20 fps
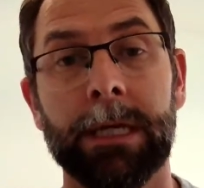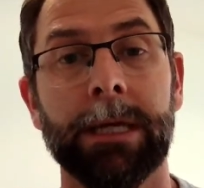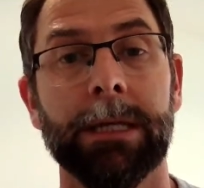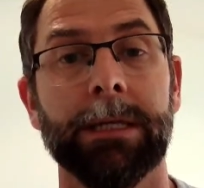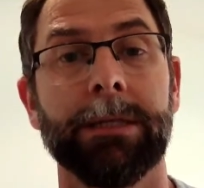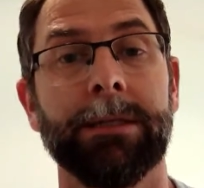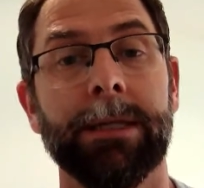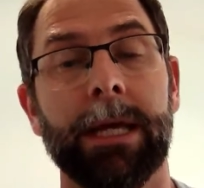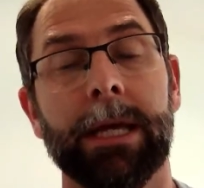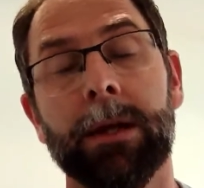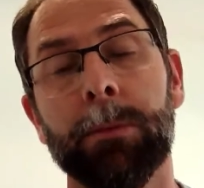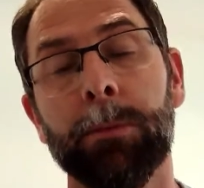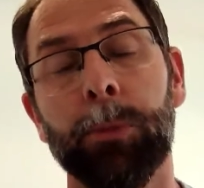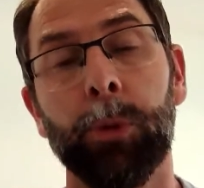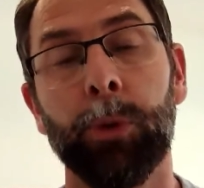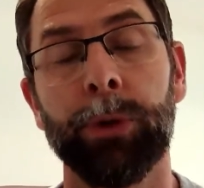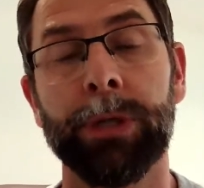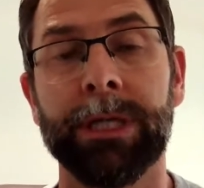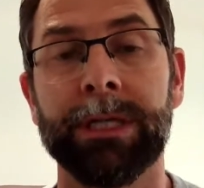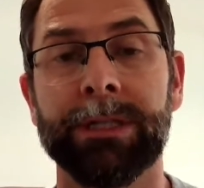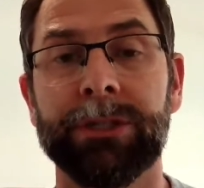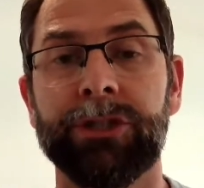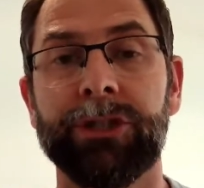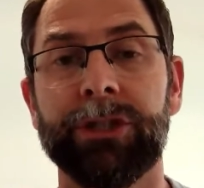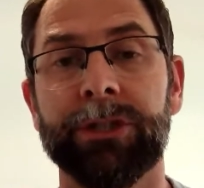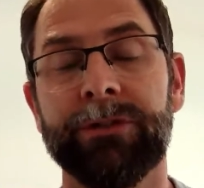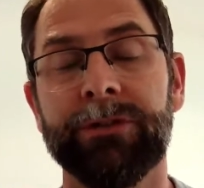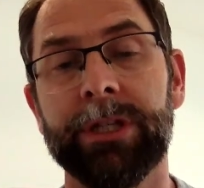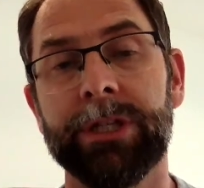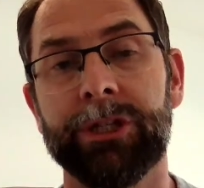The second point is,
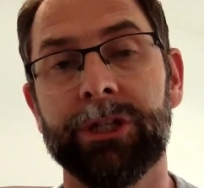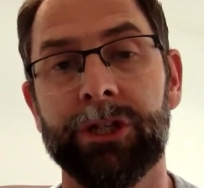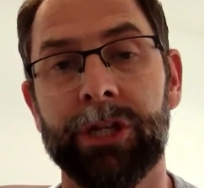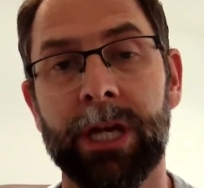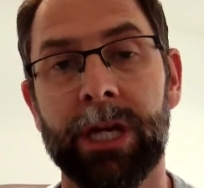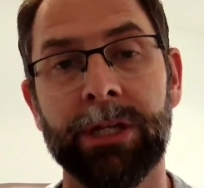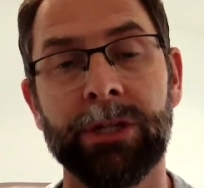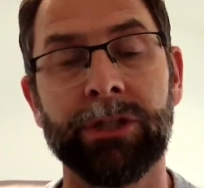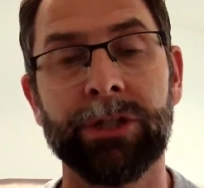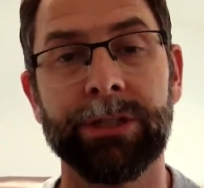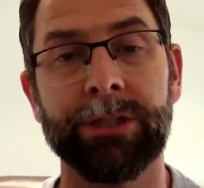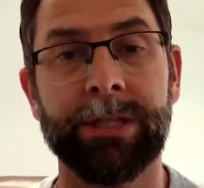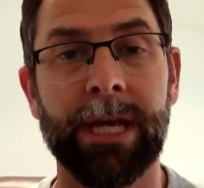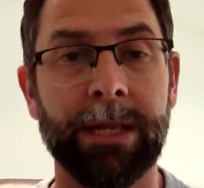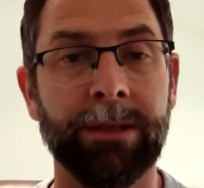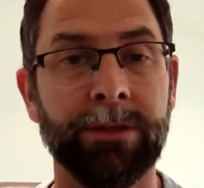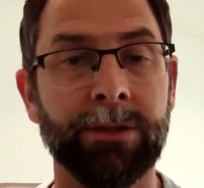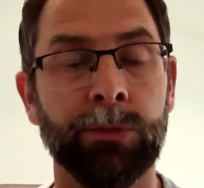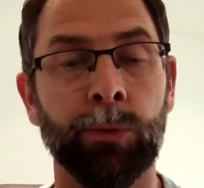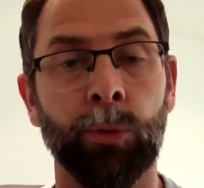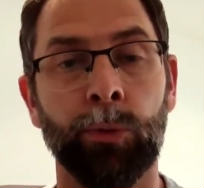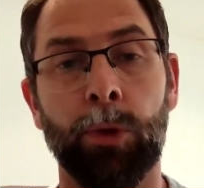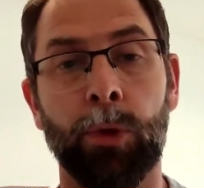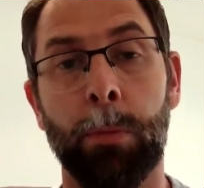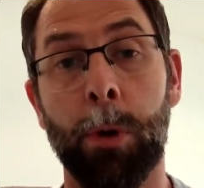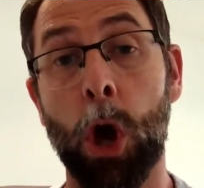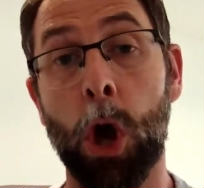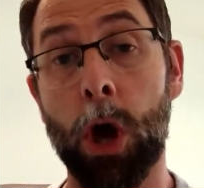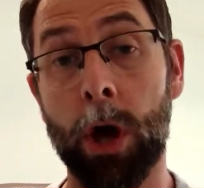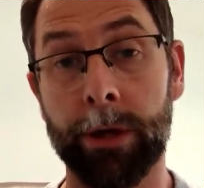does it change the tendon or the
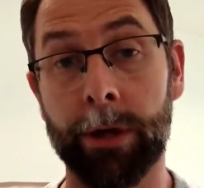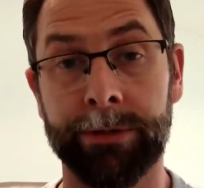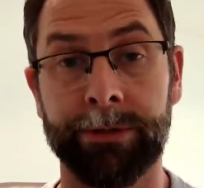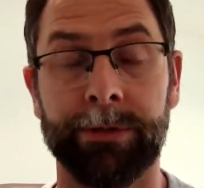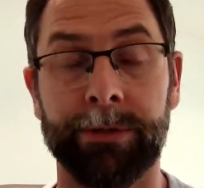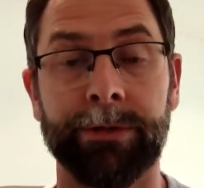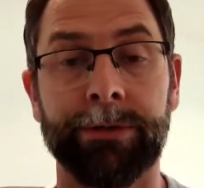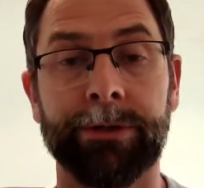person's